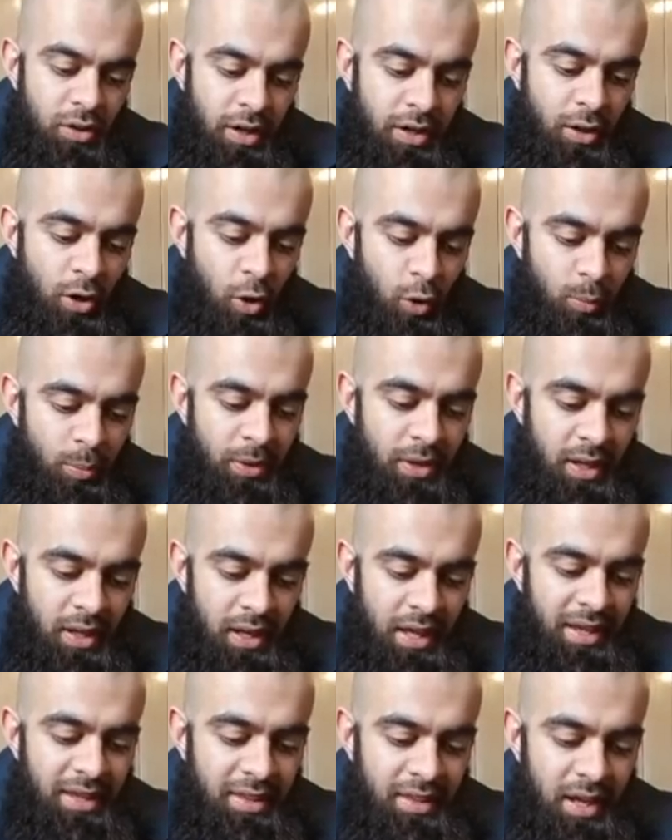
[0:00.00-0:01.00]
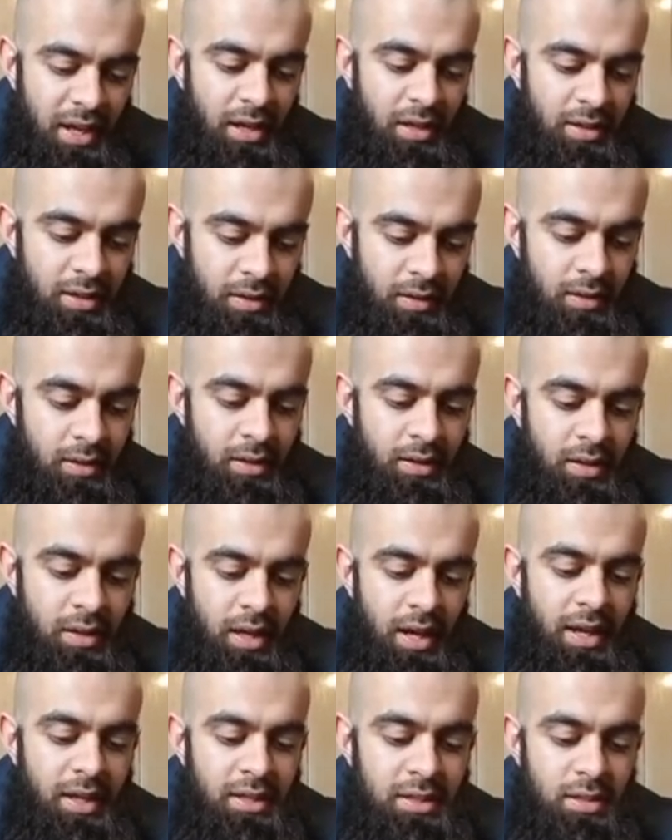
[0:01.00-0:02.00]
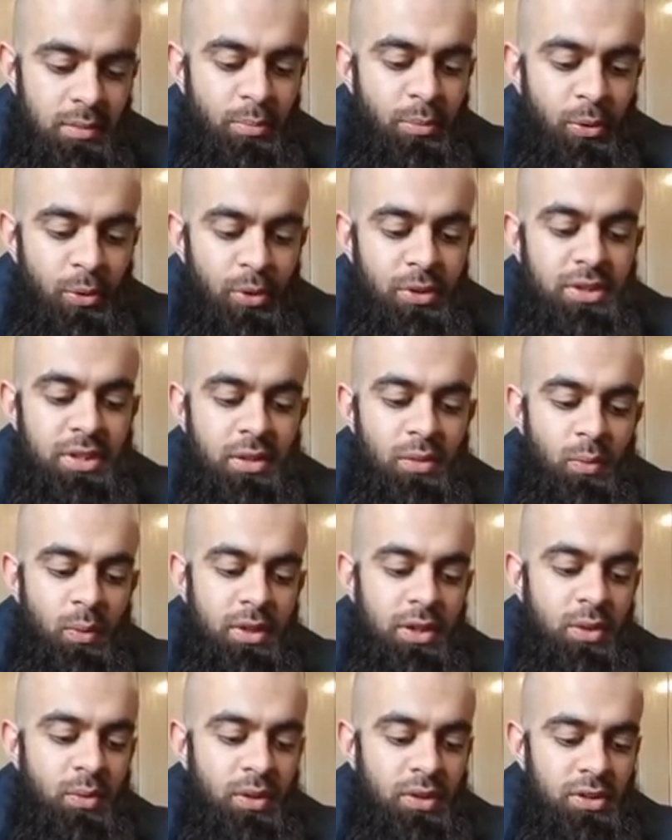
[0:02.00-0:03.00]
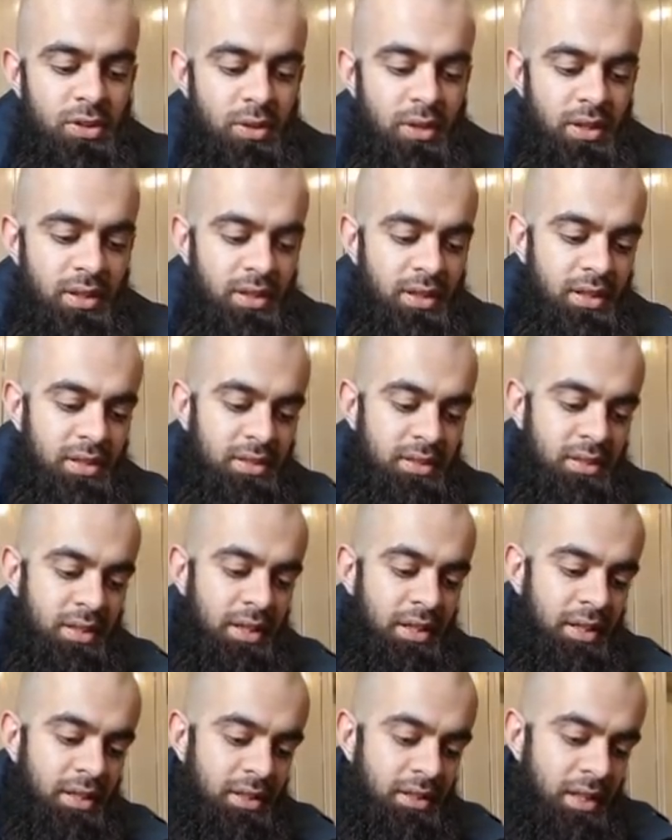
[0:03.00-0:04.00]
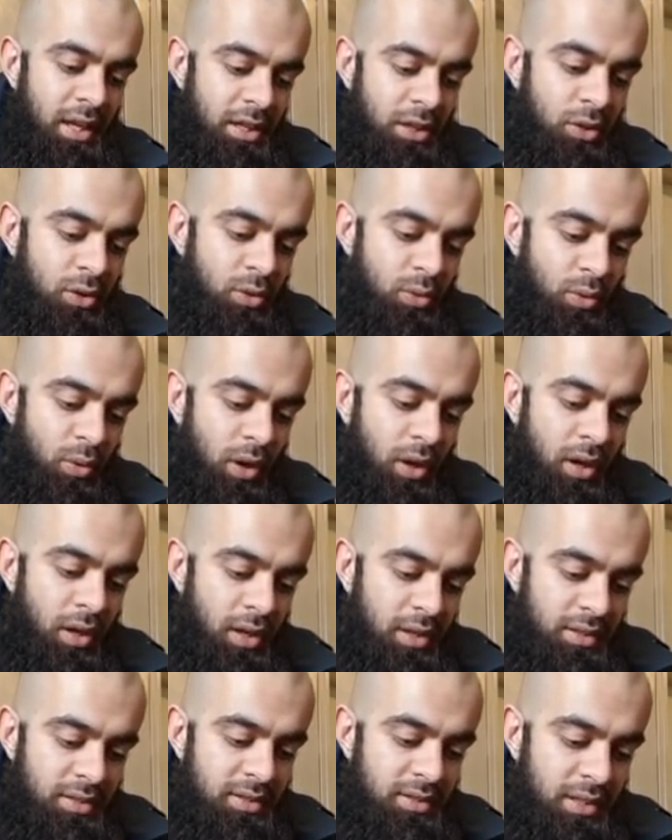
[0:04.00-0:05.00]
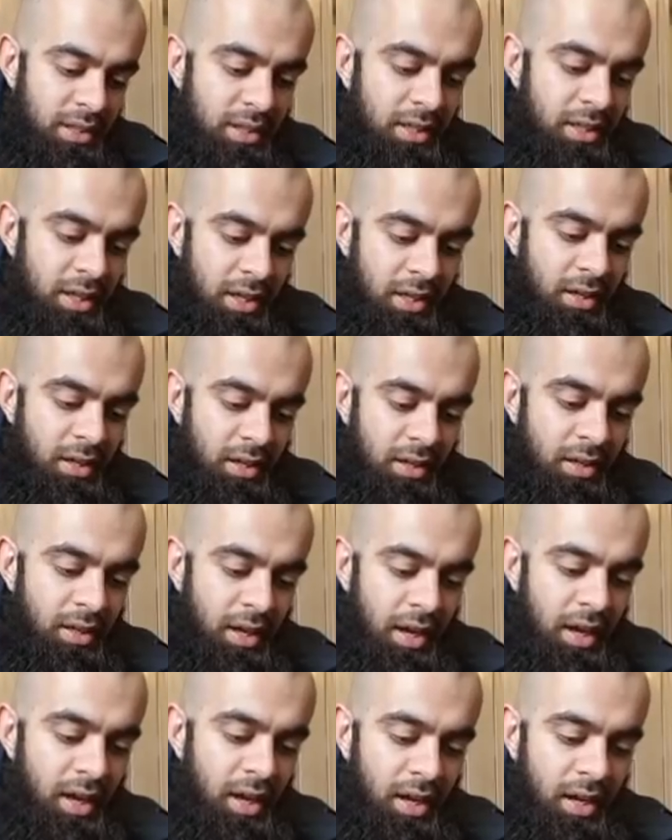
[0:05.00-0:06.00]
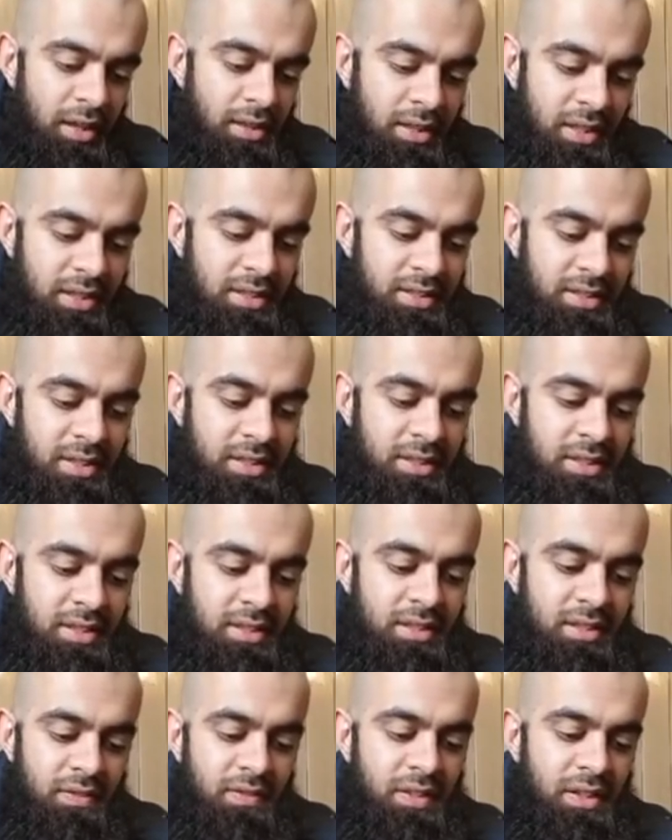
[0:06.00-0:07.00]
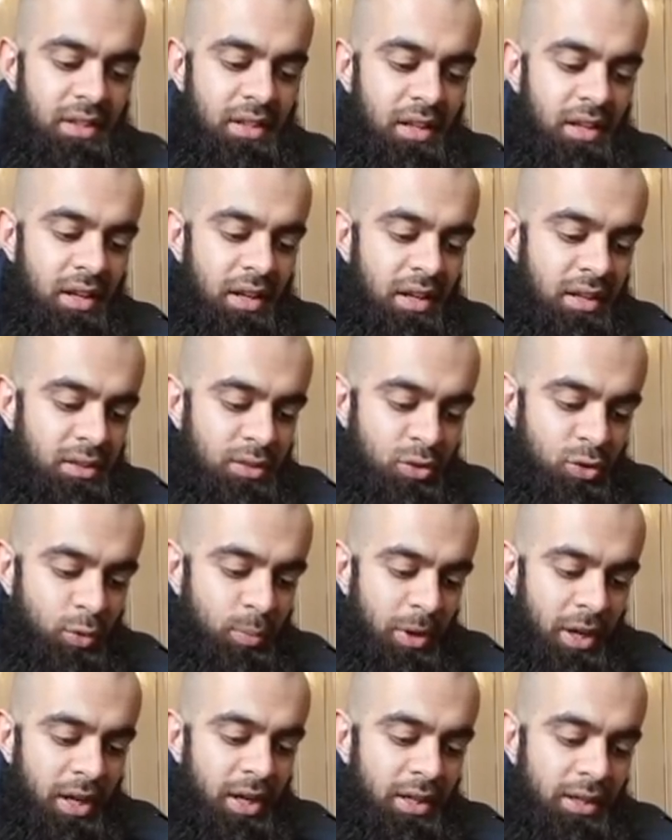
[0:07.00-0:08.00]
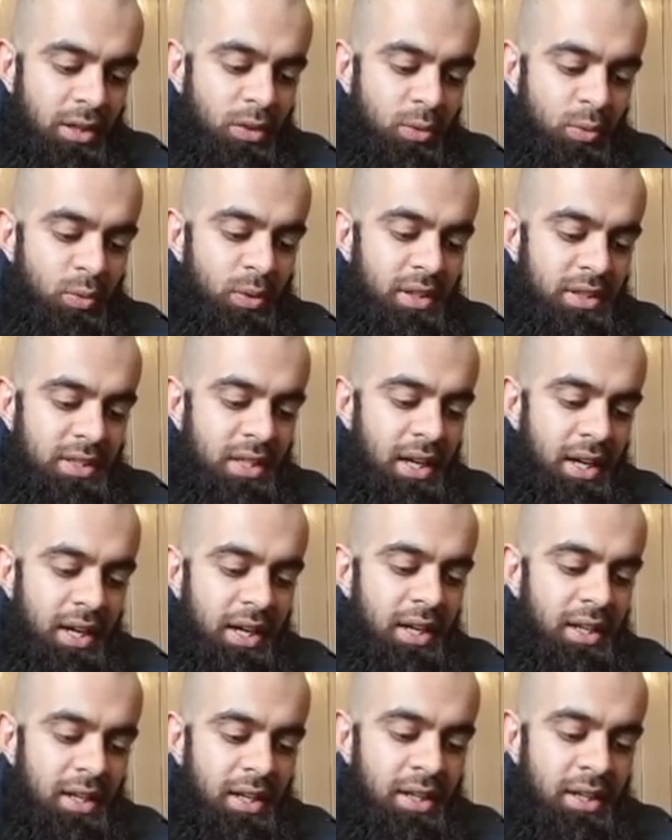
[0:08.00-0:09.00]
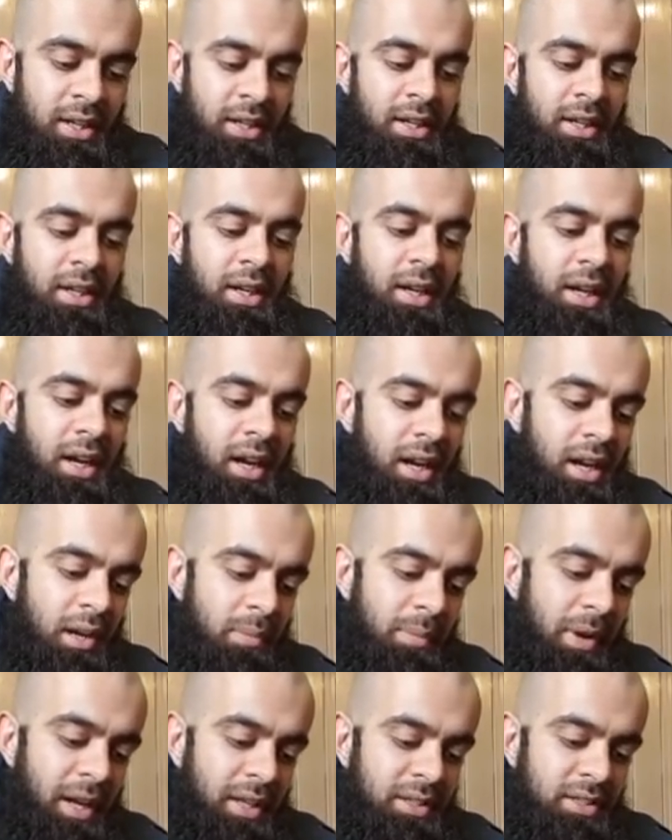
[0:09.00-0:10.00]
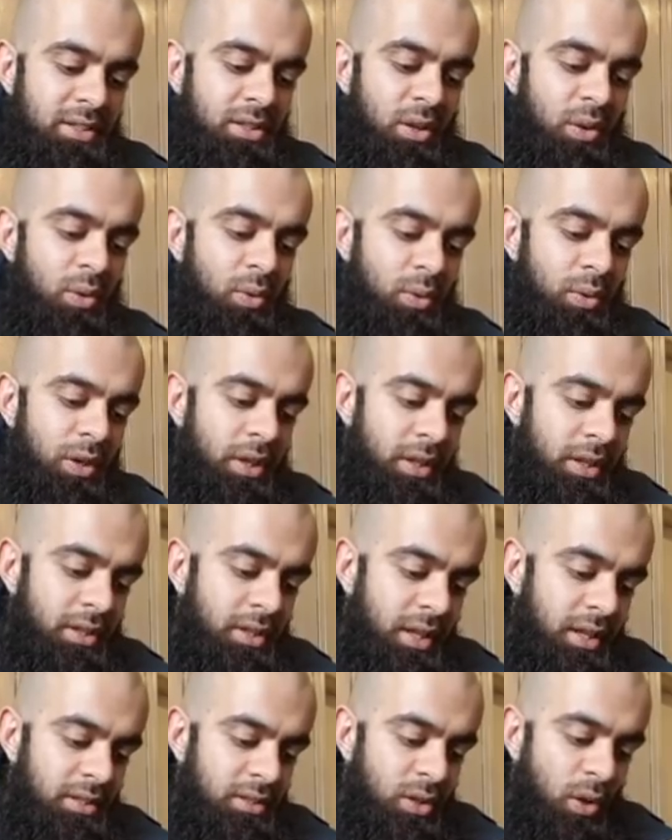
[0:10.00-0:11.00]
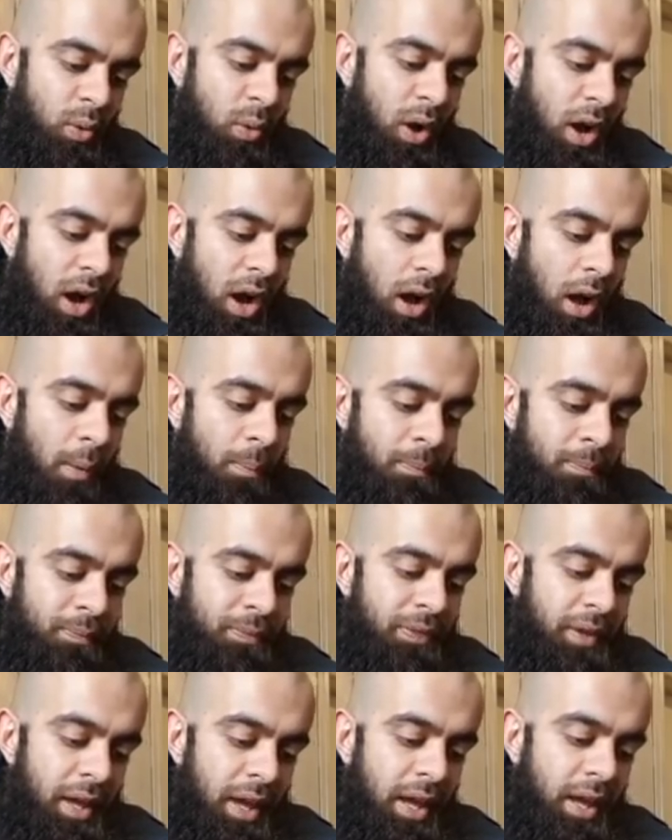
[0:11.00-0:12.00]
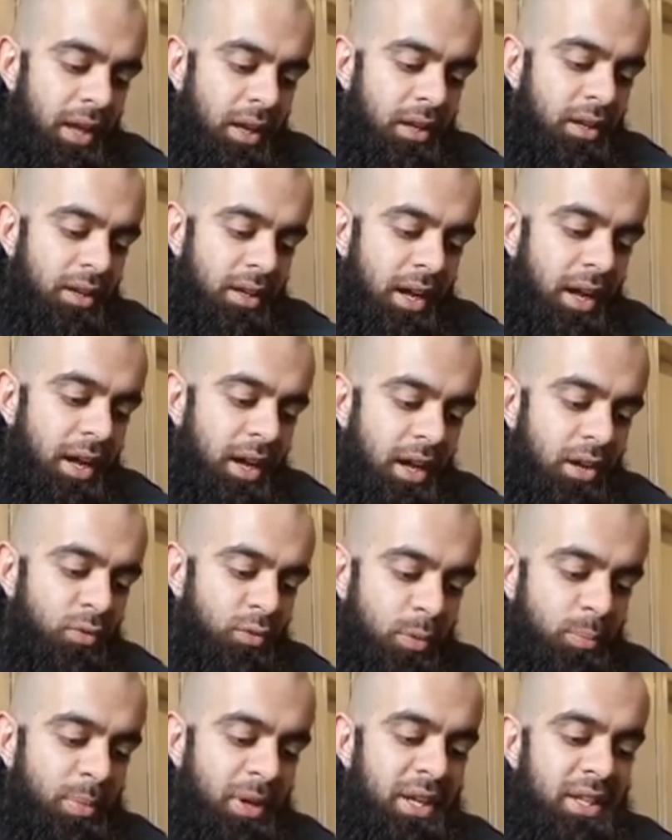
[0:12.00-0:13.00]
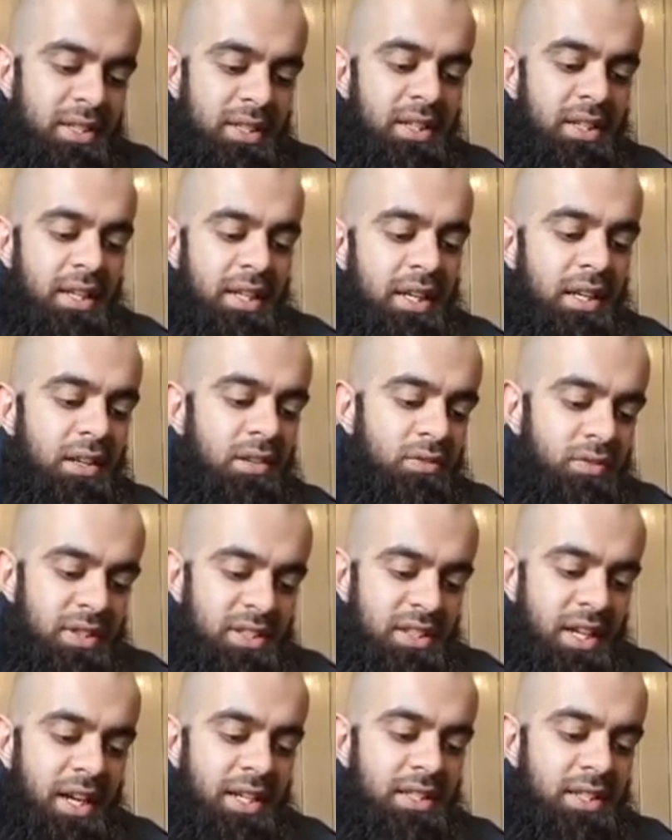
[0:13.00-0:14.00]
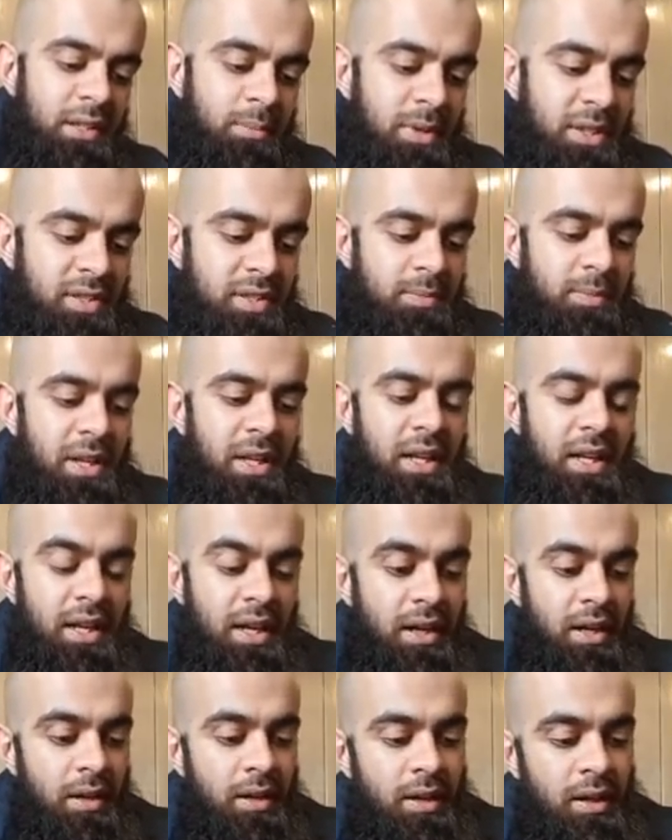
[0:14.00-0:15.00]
and open it like that. And it's important when you are doing this that you are seeking the assistance of Allah subhanahu wa ta'ala. And so there's no harm in repeatedly reciting Bismillah,